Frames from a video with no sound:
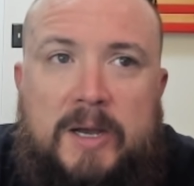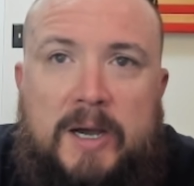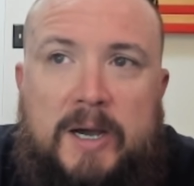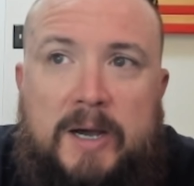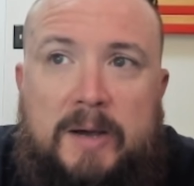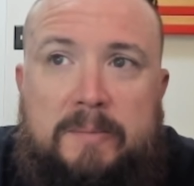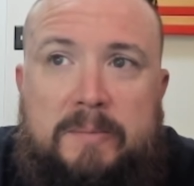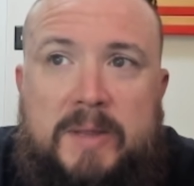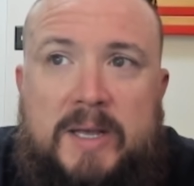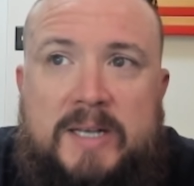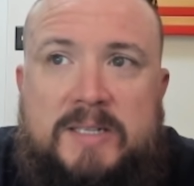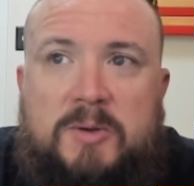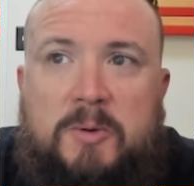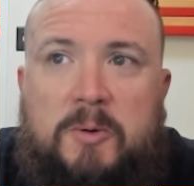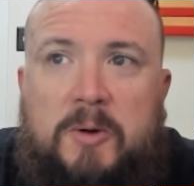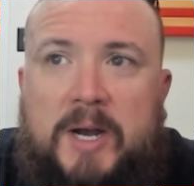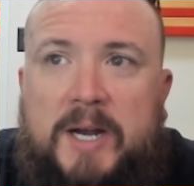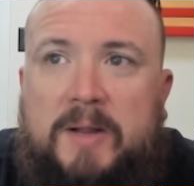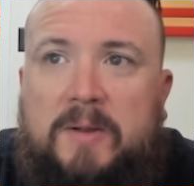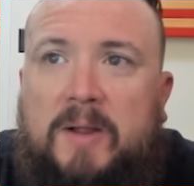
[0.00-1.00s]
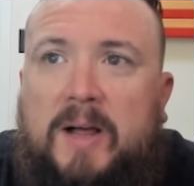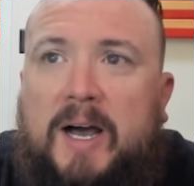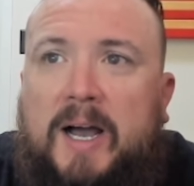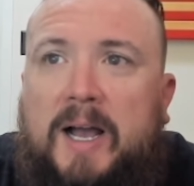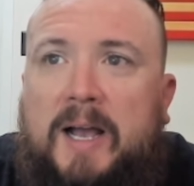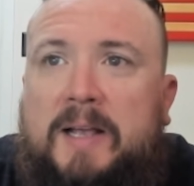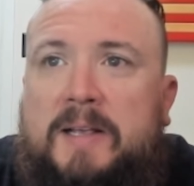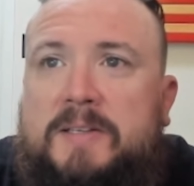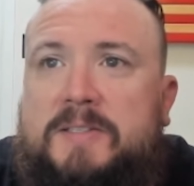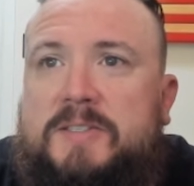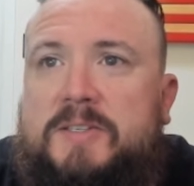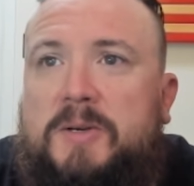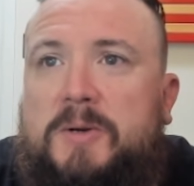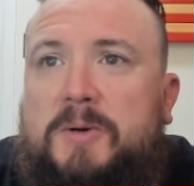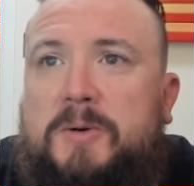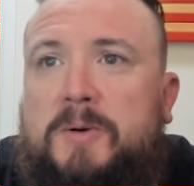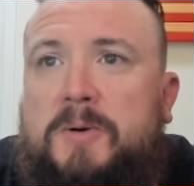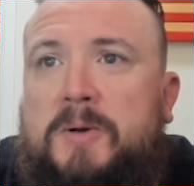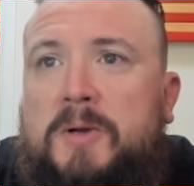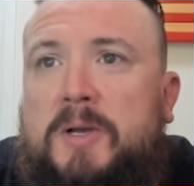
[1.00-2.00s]
That's quite a lot.
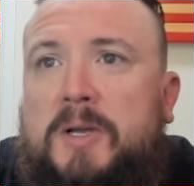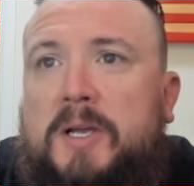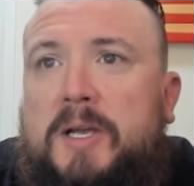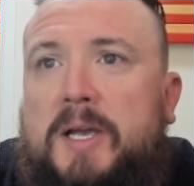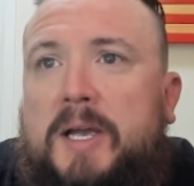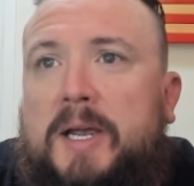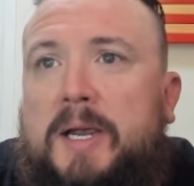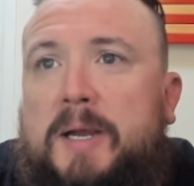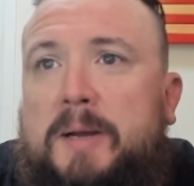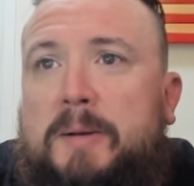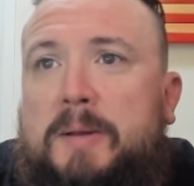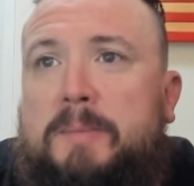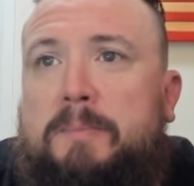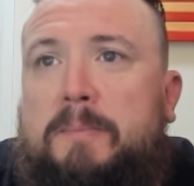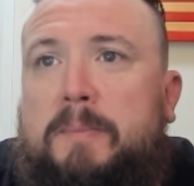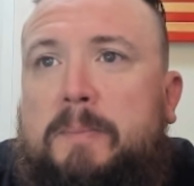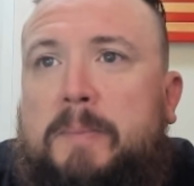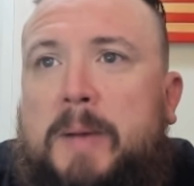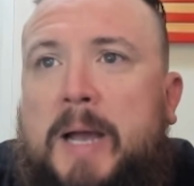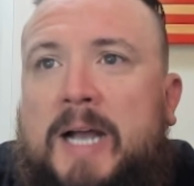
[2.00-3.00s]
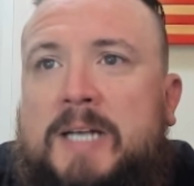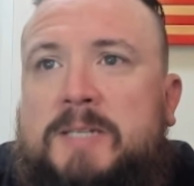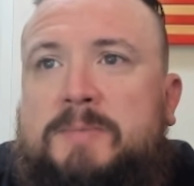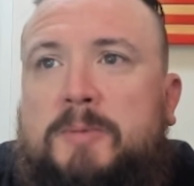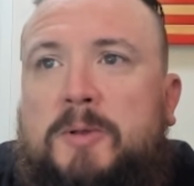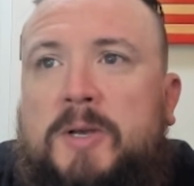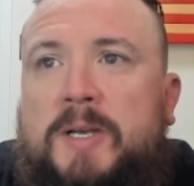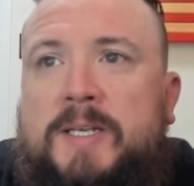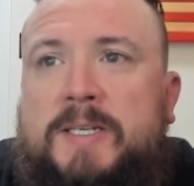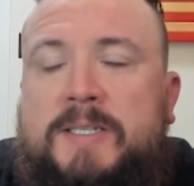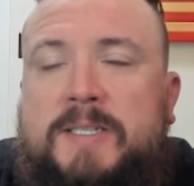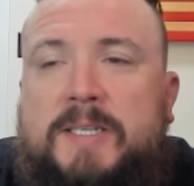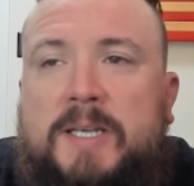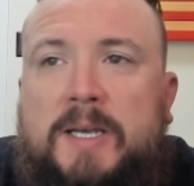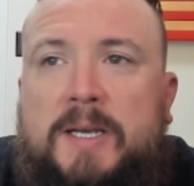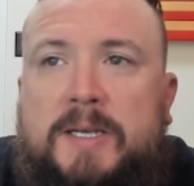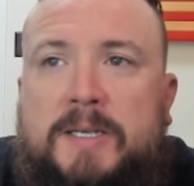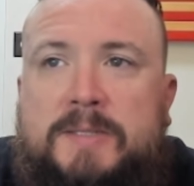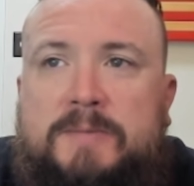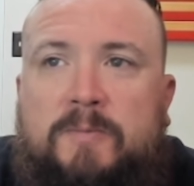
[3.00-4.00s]
So, and then pass plays
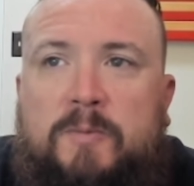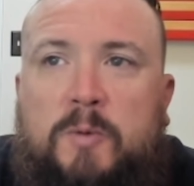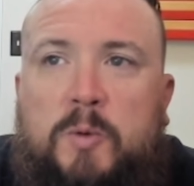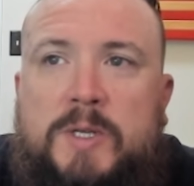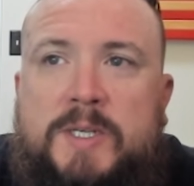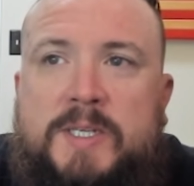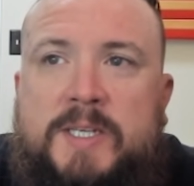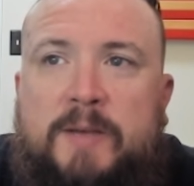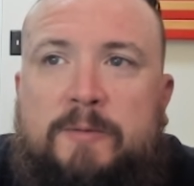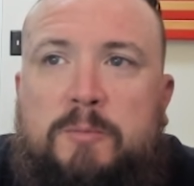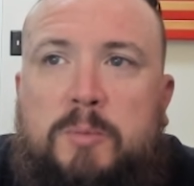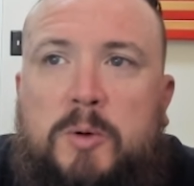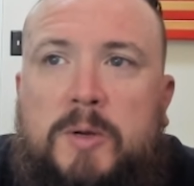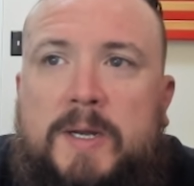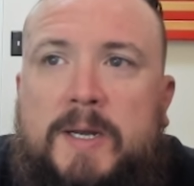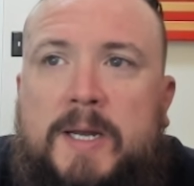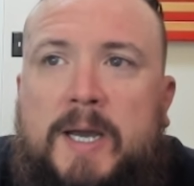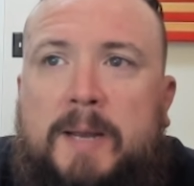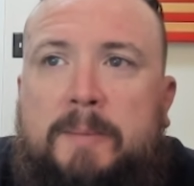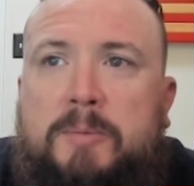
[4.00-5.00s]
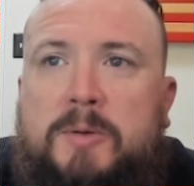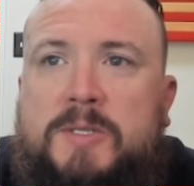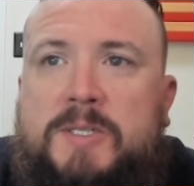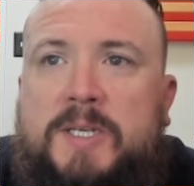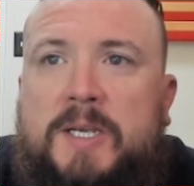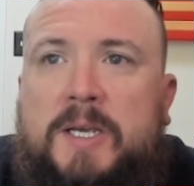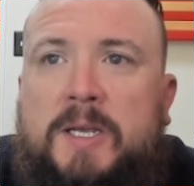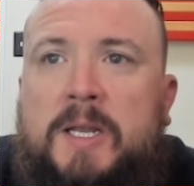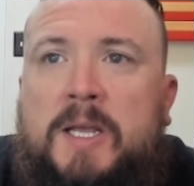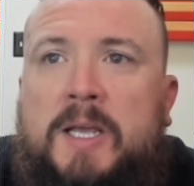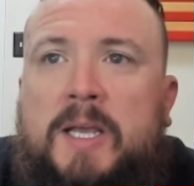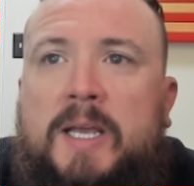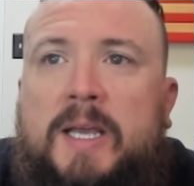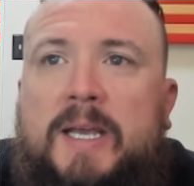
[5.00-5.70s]
is 47.9%.